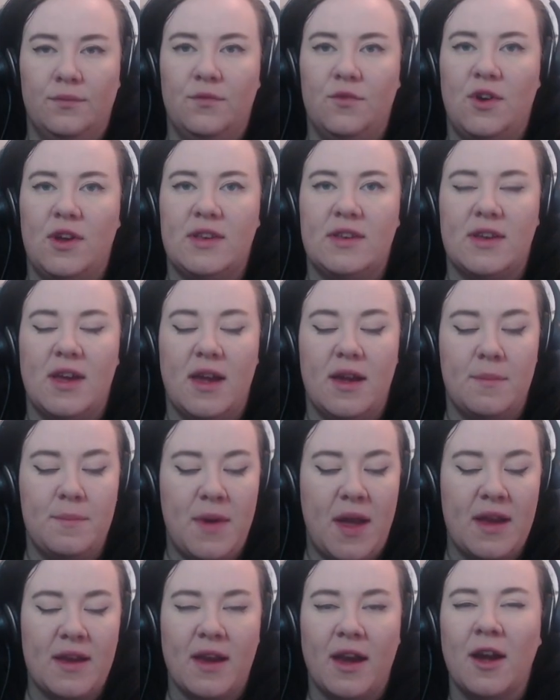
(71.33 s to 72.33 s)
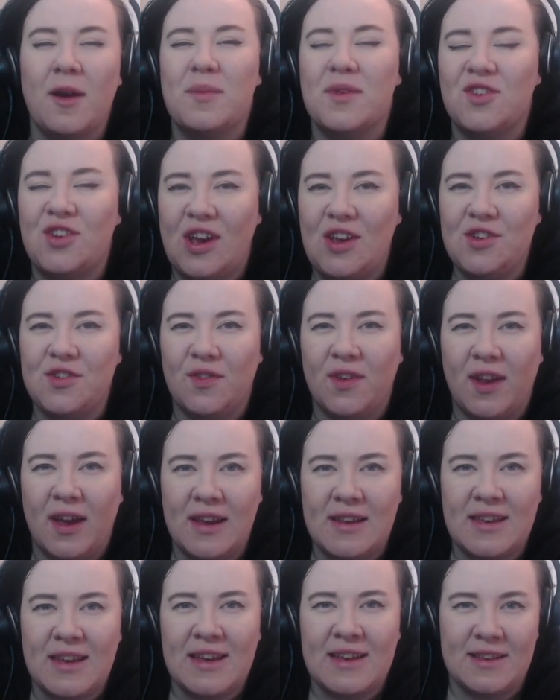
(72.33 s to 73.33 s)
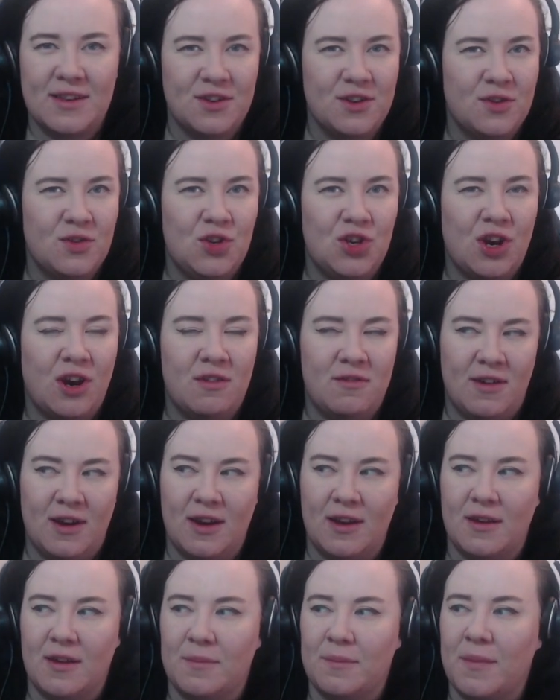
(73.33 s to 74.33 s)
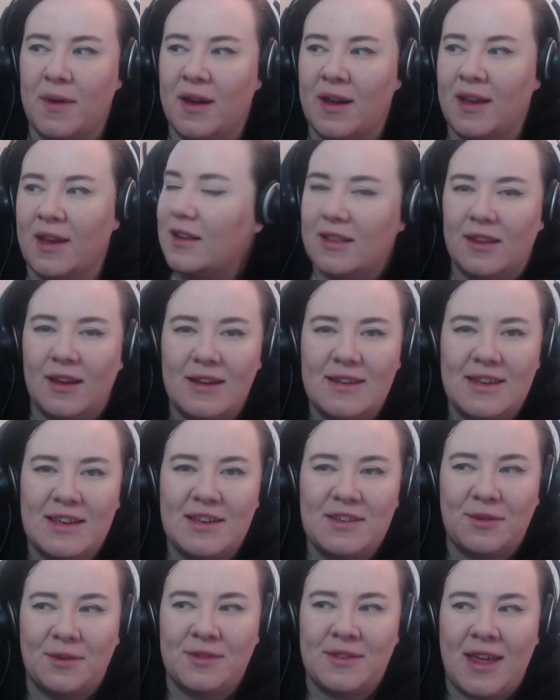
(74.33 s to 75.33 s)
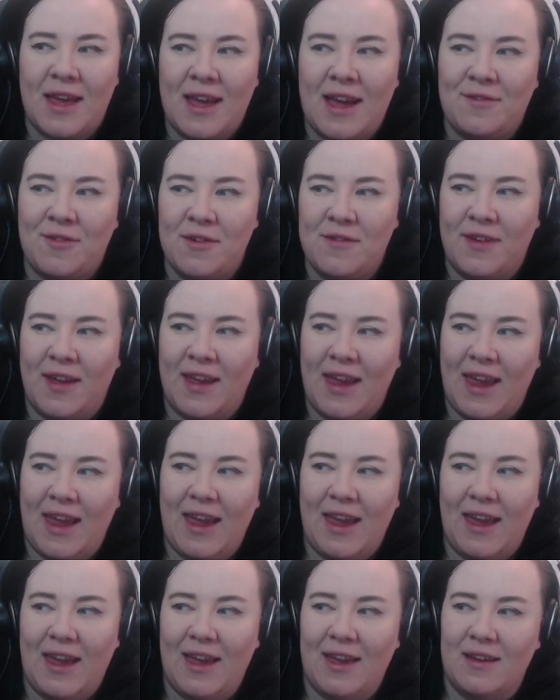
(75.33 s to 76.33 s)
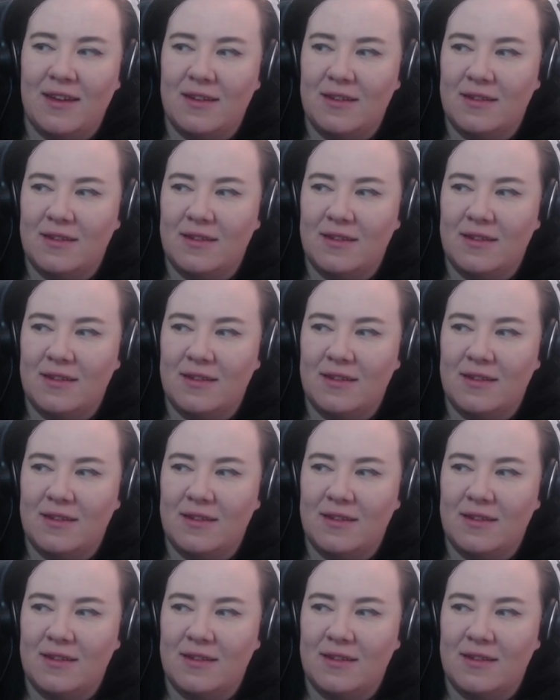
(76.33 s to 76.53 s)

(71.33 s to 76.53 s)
Right, I am back. I hope the change of lighting isn't too jarring. My lighting source that I have over here,